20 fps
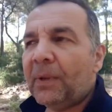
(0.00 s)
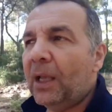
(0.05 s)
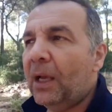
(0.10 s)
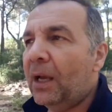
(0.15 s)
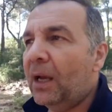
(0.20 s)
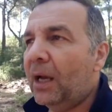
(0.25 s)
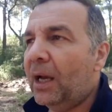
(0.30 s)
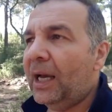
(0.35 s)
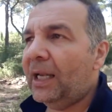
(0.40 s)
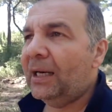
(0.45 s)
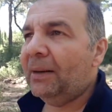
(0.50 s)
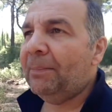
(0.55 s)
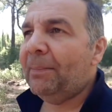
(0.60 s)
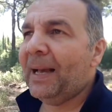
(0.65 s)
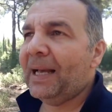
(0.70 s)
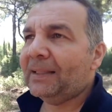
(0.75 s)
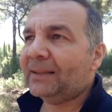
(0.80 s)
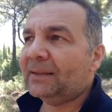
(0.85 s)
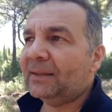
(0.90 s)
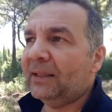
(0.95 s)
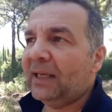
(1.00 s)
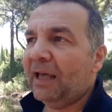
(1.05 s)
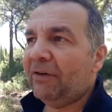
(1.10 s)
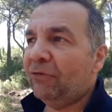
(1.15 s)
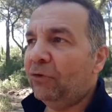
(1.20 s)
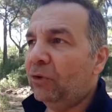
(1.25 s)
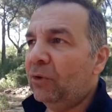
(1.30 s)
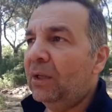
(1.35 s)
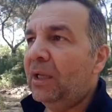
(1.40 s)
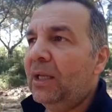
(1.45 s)
uh, at a mass
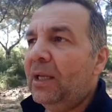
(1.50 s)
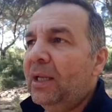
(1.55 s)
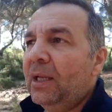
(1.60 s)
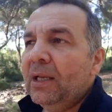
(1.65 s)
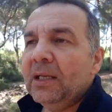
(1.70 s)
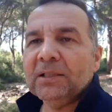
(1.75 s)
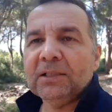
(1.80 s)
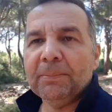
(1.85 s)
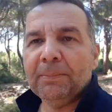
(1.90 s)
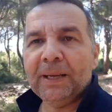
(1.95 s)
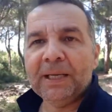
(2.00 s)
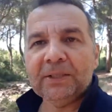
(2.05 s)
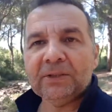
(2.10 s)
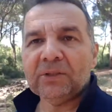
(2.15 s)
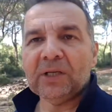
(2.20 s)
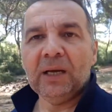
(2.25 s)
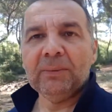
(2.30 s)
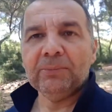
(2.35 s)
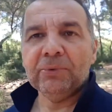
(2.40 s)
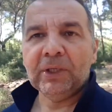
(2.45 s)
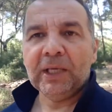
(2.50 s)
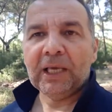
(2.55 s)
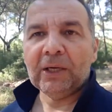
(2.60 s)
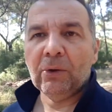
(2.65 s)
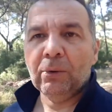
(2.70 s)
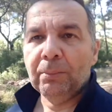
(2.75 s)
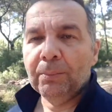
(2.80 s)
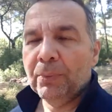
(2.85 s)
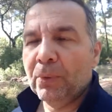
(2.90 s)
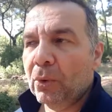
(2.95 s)
level, it's the best time to get
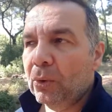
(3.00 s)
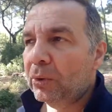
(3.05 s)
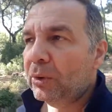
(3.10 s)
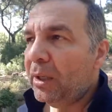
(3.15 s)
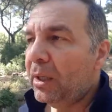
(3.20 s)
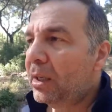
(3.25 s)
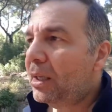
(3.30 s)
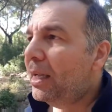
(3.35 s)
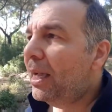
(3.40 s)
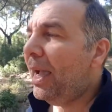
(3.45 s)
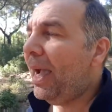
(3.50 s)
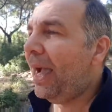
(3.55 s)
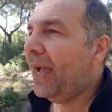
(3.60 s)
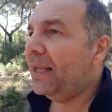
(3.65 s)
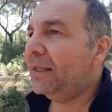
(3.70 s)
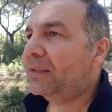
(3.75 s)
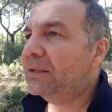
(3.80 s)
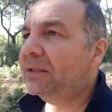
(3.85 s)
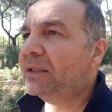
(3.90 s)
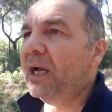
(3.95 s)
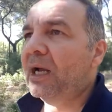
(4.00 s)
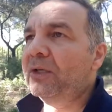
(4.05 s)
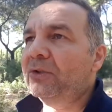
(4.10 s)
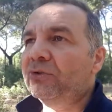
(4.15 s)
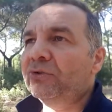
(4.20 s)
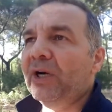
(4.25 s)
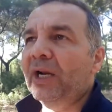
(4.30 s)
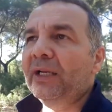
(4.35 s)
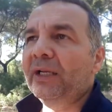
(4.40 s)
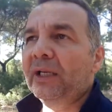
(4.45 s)
on board and start
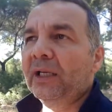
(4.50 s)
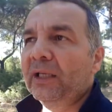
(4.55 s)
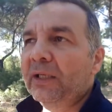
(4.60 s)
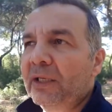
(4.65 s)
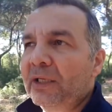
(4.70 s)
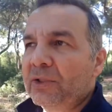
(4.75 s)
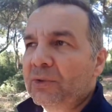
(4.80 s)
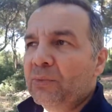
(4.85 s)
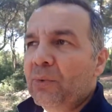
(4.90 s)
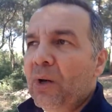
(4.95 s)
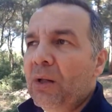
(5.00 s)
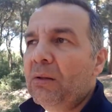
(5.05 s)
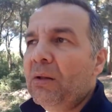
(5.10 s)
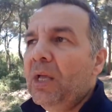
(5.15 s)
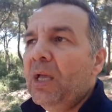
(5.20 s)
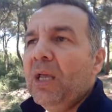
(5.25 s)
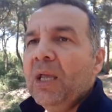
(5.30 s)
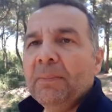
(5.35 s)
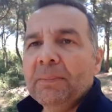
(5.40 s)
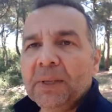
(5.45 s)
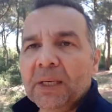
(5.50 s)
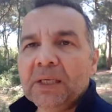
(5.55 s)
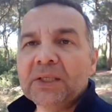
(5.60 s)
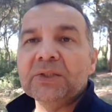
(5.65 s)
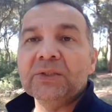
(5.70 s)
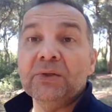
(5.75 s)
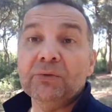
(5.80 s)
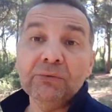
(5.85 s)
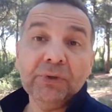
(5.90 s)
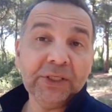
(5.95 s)
trading it as well,
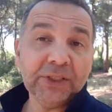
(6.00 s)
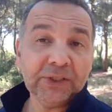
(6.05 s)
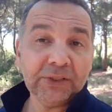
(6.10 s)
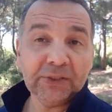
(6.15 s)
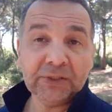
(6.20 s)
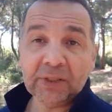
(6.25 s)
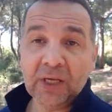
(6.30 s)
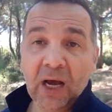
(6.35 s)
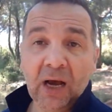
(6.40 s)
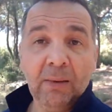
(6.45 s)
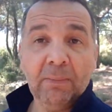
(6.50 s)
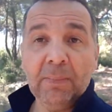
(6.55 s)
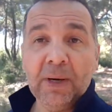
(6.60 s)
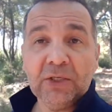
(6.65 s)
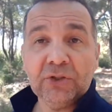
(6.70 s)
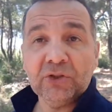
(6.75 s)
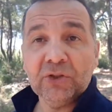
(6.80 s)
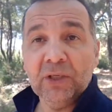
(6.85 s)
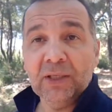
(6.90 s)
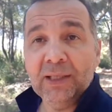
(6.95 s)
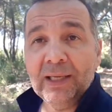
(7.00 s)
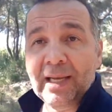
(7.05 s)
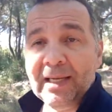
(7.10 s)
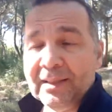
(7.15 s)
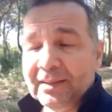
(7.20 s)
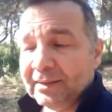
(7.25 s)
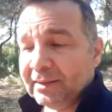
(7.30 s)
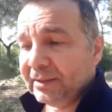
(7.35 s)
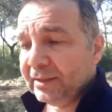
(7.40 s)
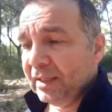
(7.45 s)
because the risks are much
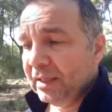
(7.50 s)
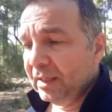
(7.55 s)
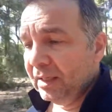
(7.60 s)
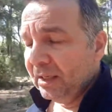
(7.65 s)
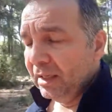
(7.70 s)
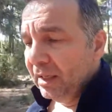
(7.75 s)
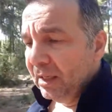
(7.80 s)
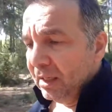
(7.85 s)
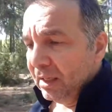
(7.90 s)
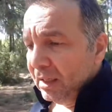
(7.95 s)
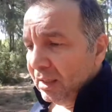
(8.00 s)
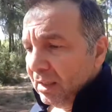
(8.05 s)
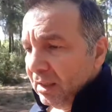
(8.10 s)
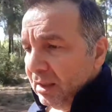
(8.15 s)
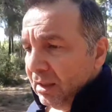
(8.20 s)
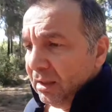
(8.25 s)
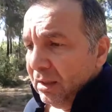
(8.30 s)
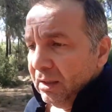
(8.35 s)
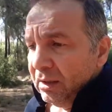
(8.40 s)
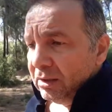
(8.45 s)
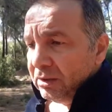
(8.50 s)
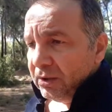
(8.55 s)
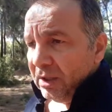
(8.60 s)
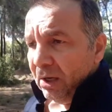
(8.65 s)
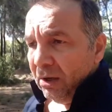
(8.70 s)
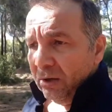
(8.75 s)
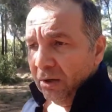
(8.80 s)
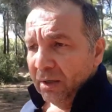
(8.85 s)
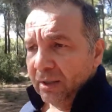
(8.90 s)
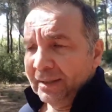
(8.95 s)
less.
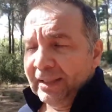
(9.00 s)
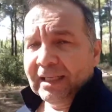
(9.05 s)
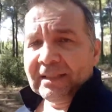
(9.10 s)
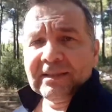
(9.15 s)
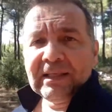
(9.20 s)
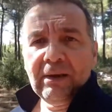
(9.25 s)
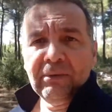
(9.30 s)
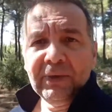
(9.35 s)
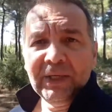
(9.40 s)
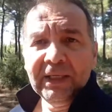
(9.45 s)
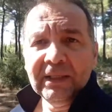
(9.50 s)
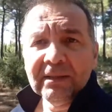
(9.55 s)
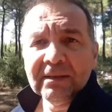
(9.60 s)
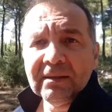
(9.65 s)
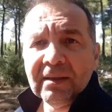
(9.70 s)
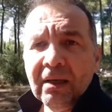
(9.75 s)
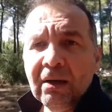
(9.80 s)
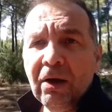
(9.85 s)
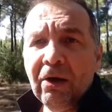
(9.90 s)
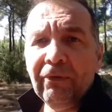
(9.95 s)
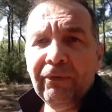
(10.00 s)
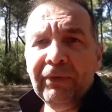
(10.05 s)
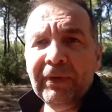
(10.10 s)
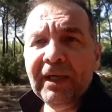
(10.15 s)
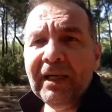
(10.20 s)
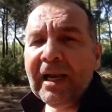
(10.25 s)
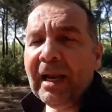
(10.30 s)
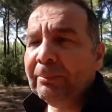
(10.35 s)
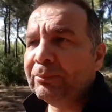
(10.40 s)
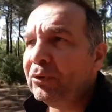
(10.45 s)
So that's how it is.
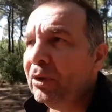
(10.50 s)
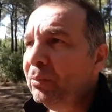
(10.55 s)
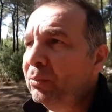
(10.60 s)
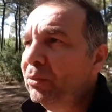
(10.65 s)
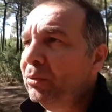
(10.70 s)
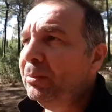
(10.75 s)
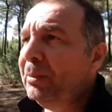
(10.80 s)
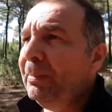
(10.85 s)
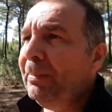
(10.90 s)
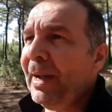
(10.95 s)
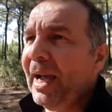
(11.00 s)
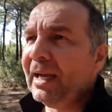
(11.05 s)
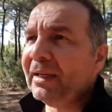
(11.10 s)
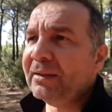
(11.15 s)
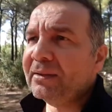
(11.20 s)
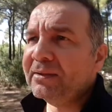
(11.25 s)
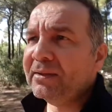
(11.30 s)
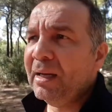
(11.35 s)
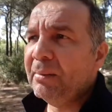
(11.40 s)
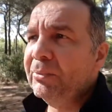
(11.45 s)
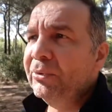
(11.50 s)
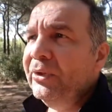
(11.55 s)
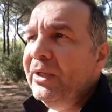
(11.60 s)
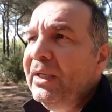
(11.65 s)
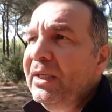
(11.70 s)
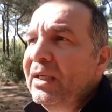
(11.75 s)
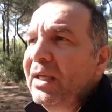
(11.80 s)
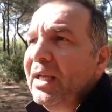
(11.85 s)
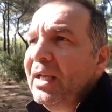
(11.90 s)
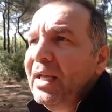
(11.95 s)
Hopefully laptop will be back,
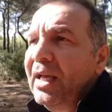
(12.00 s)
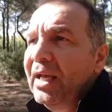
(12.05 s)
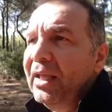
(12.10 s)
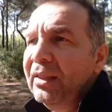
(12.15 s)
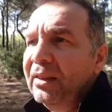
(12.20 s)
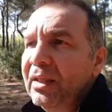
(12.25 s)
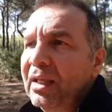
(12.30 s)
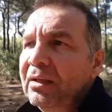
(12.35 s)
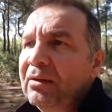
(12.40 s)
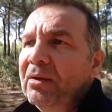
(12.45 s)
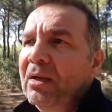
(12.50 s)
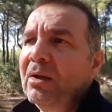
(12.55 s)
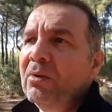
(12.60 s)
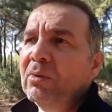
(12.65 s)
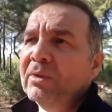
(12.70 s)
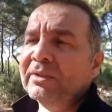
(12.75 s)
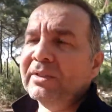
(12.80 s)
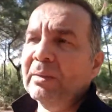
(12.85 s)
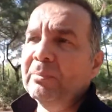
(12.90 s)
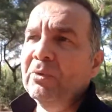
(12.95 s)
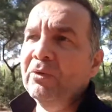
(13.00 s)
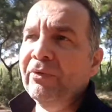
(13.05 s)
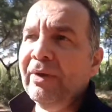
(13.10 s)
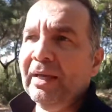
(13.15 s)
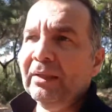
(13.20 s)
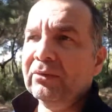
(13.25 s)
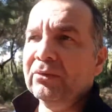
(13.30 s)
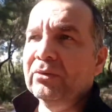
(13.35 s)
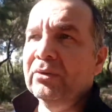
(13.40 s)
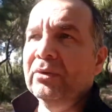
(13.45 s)
summary, and then once I move
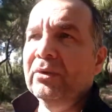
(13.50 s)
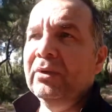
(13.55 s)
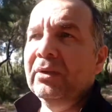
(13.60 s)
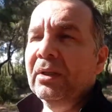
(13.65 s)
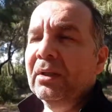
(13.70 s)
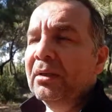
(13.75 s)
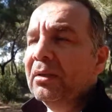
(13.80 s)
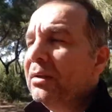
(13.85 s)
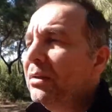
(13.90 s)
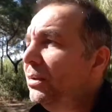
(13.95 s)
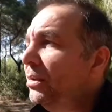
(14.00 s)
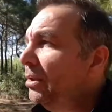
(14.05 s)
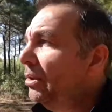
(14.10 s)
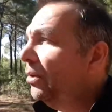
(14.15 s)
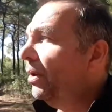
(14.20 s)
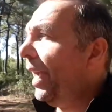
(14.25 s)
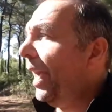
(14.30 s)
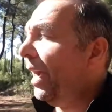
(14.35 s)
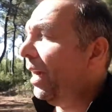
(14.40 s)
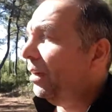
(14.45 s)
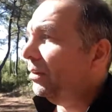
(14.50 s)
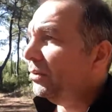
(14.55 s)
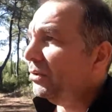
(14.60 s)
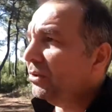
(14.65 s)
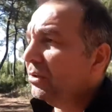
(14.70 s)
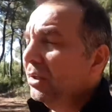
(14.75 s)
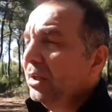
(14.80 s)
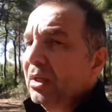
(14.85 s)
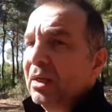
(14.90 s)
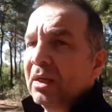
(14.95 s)
out to the new house,